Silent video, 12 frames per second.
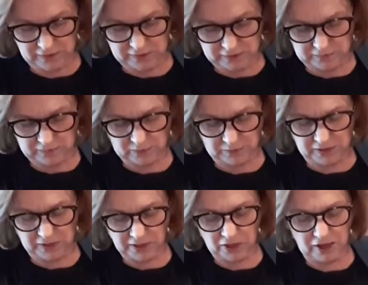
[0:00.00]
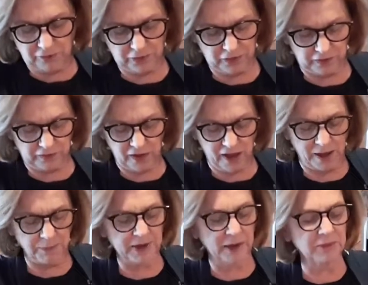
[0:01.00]
So I'm cutting off the top,
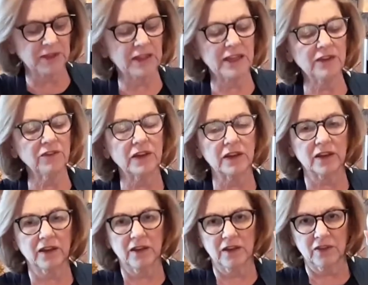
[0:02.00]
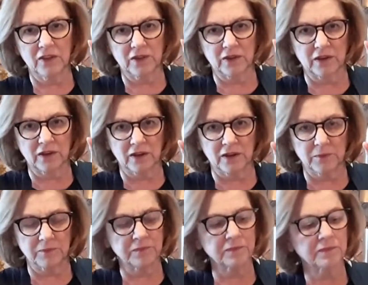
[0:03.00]
but I'm leaving
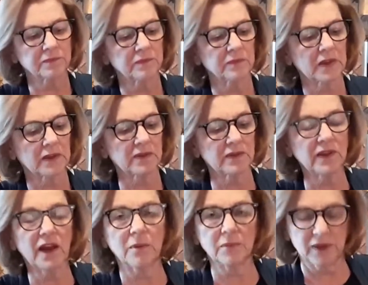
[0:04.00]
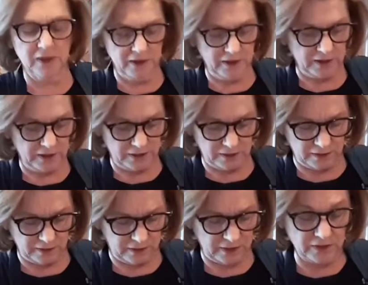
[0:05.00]
the stem
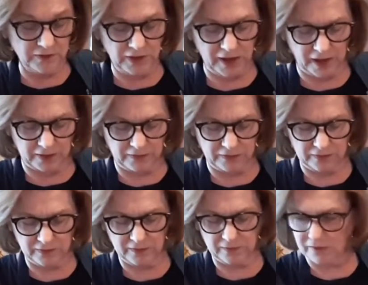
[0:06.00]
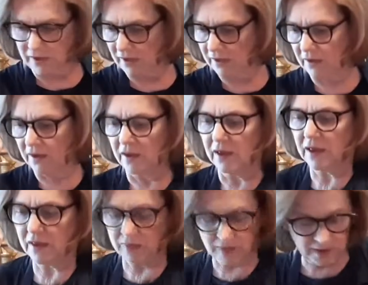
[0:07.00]
intact. Okay,
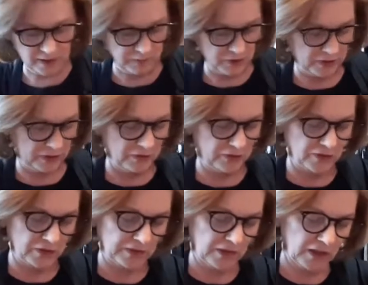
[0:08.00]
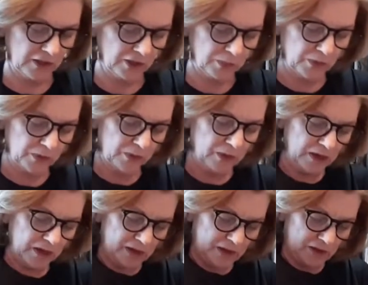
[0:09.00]
and then I'm going to just cut through
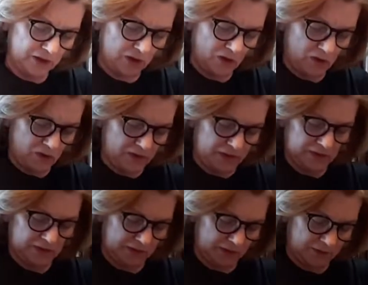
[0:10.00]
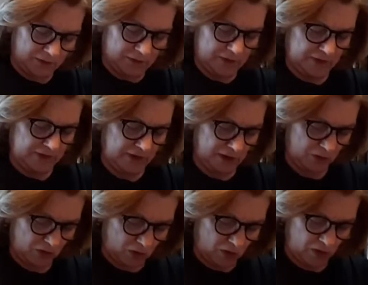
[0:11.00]
the this stem
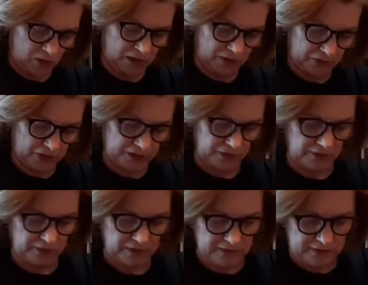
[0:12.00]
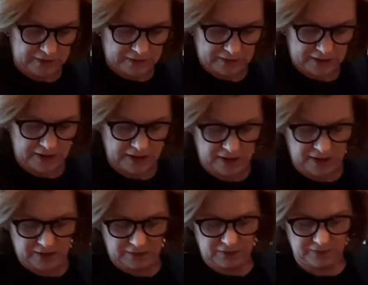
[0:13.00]
core, whatever it is, and